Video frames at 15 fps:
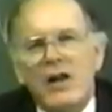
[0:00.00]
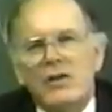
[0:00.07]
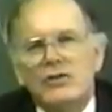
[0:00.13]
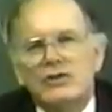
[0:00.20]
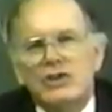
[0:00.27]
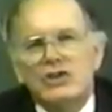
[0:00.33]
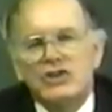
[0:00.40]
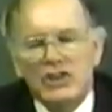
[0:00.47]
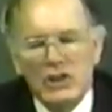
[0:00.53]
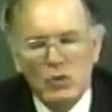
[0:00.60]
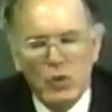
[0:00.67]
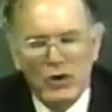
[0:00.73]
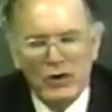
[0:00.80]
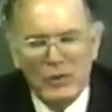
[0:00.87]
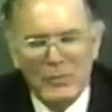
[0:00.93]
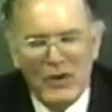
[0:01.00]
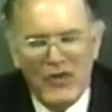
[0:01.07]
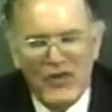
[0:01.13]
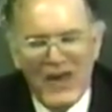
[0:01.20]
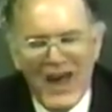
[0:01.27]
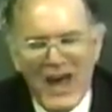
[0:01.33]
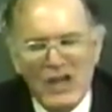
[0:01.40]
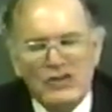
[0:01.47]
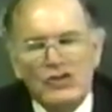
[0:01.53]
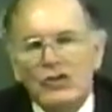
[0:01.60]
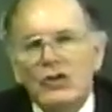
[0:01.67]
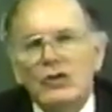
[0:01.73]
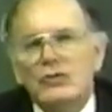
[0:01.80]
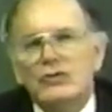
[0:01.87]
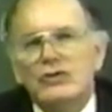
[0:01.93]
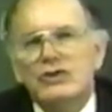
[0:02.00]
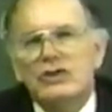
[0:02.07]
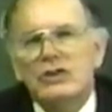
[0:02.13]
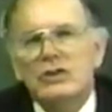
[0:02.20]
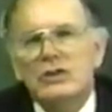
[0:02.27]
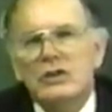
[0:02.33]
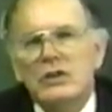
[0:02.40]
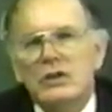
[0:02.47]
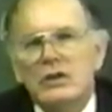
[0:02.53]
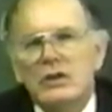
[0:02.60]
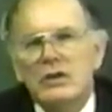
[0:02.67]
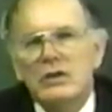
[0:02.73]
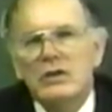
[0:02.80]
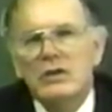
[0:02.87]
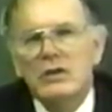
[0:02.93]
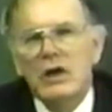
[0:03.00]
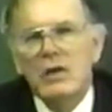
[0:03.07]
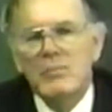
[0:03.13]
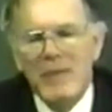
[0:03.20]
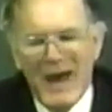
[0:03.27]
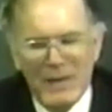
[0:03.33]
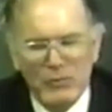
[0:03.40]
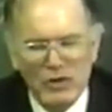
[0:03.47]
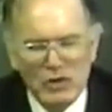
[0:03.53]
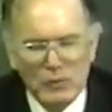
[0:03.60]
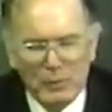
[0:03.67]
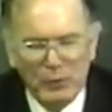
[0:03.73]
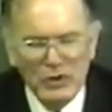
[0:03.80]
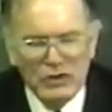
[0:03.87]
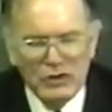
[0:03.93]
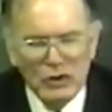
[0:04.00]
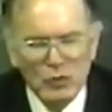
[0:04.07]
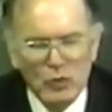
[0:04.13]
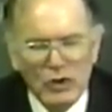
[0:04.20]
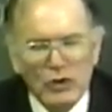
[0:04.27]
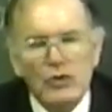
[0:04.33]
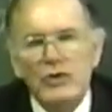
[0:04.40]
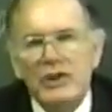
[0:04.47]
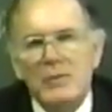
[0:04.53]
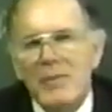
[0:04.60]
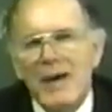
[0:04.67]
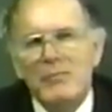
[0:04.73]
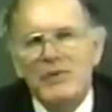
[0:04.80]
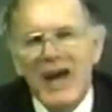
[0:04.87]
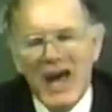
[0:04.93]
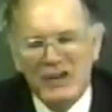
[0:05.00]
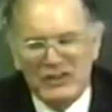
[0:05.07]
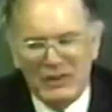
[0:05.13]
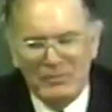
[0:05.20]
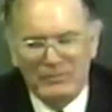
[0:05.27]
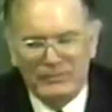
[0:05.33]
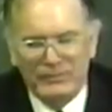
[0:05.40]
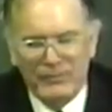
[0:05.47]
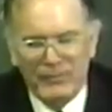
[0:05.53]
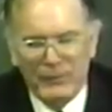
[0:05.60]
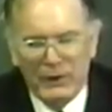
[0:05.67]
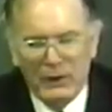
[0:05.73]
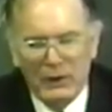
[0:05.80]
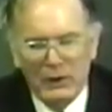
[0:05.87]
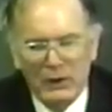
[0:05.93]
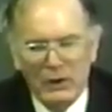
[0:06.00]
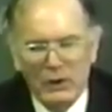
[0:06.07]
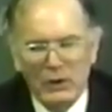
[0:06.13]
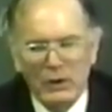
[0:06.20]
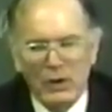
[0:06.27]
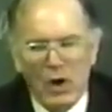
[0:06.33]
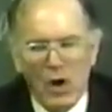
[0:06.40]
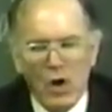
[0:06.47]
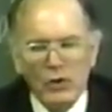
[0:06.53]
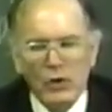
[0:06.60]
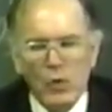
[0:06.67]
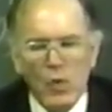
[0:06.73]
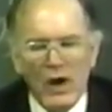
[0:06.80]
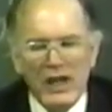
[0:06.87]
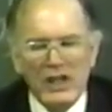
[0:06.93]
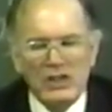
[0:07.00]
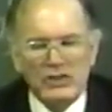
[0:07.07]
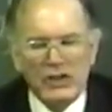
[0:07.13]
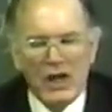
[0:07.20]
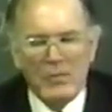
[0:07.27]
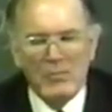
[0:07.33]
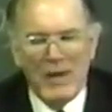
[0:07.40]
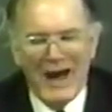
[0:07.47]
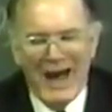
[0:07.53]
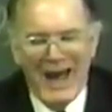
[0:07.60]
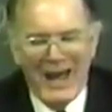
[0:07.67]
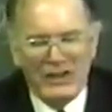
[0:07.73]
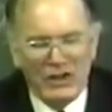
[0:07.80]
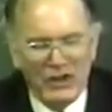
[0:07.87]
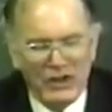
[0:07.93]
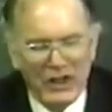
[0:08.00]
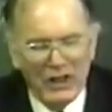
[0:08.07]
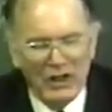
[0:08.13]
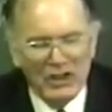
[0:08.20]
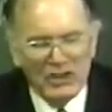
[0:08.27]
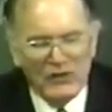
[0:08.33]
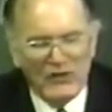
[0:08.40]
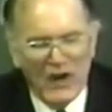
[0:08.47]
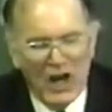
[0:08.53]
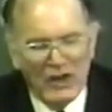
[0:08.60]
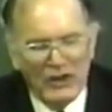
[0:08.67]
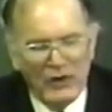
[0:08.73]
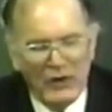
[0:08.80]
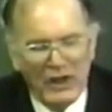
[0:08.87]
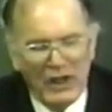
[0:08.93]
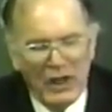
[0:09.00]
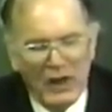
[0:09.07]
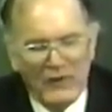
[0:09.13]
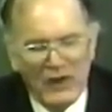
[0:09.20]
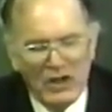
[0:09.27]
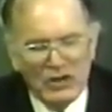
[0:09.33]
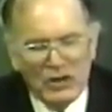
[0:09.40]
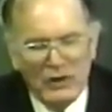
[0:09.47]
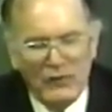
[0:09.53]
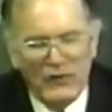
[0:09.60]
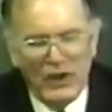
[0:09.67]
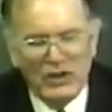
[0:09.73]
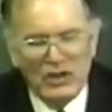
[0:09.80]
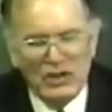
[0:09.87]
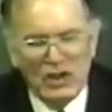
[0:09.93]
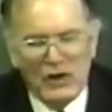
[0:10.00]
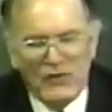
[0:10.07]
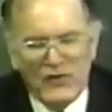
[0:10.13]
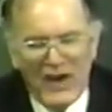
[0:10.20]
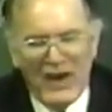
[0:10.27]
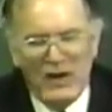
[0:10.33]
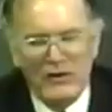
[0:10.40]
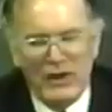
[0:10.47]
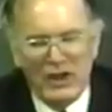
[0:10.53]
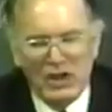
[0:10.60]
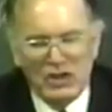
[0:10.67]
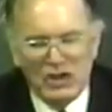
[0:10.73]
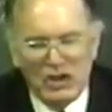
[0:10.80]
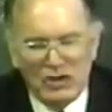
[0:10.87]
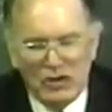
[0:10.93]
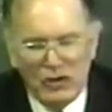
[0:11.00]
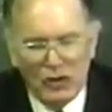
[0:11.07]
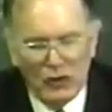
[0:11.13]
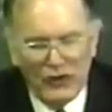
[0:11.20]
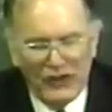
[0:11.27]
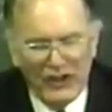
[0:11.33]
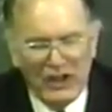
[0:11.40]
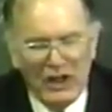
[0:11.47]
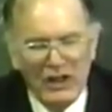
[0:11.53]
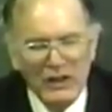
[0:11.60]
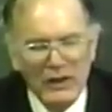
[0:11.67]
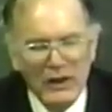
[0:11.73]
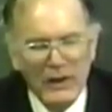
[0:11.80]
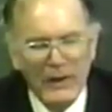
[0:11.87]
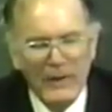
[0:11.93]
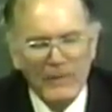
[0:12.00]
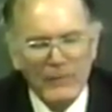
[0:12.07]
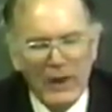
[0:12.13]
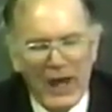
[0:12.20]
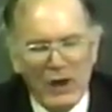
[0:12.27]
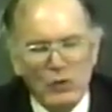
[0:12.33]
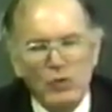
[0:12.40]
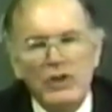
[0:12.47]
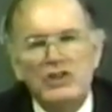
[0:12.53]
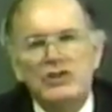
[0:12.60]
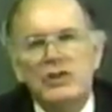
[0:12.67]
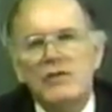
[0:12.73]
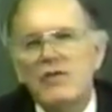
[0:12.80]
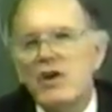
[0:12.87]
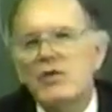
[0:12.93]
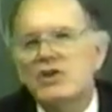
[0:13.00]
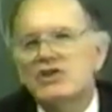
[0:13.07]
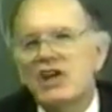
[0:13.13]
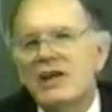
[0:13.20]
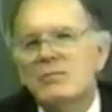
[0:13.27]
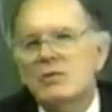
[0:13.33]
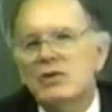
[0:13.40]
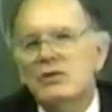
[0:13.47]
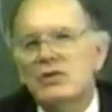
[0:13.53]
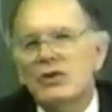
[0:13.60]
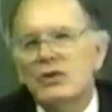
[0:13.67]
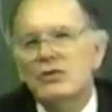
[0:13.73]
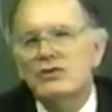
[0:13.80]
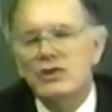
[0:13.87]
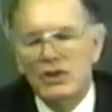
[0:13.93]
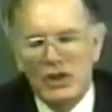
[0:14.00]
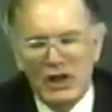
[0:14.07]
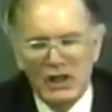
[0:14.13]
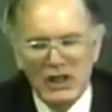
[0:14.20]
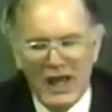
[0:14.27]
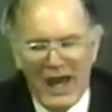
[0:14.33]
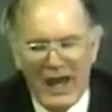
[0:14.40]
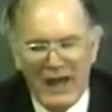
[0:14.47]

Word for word: to see whether Matthias Luce a Baptist preacher would agree to baptize him. On the way, he stopped by to tell his father of his convictions and found that his sister Dorothea had reached the very same conclusion that he had.